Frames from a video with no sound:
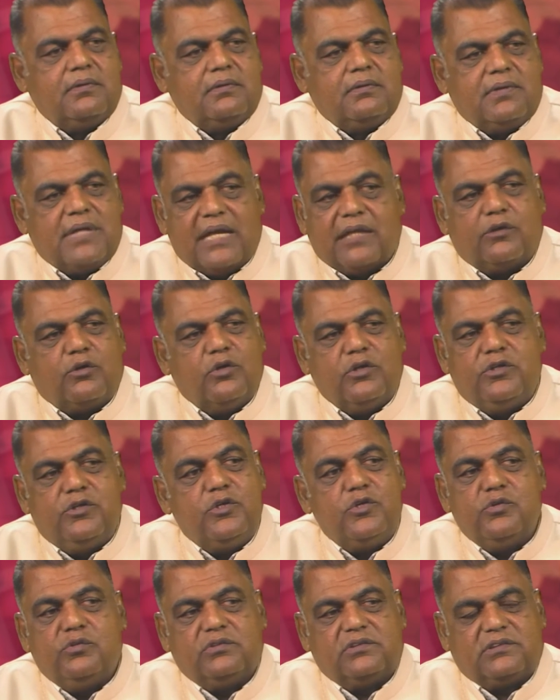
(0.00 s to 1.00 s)
not good
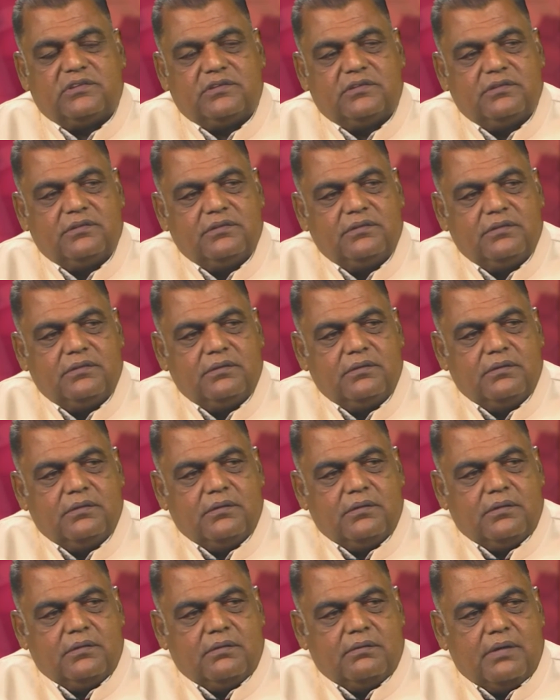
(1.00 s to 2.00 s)
news. Okay.
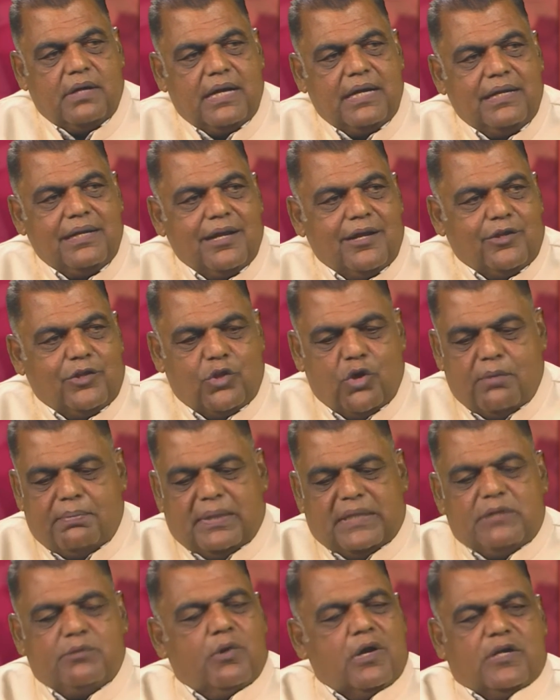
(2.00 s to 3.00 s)
Right?
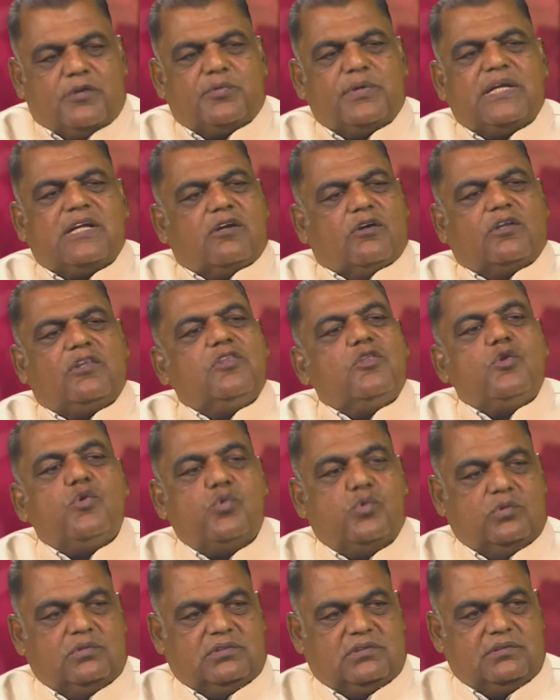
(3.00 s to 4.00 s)
Nobody wants to read good
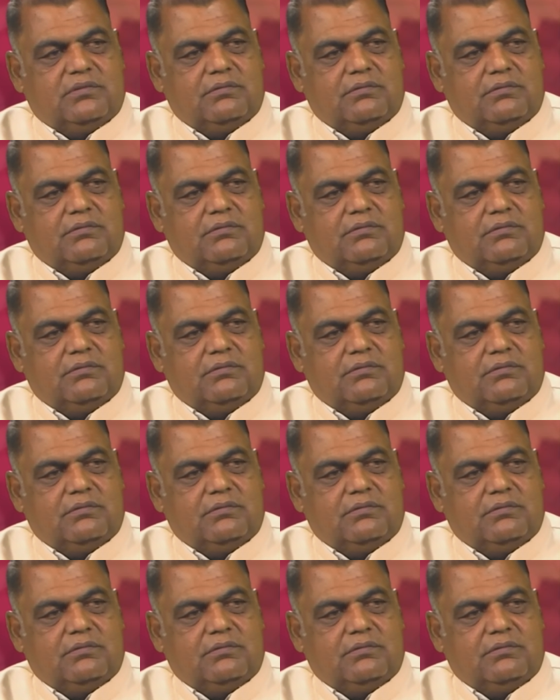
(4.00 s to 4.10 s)
news.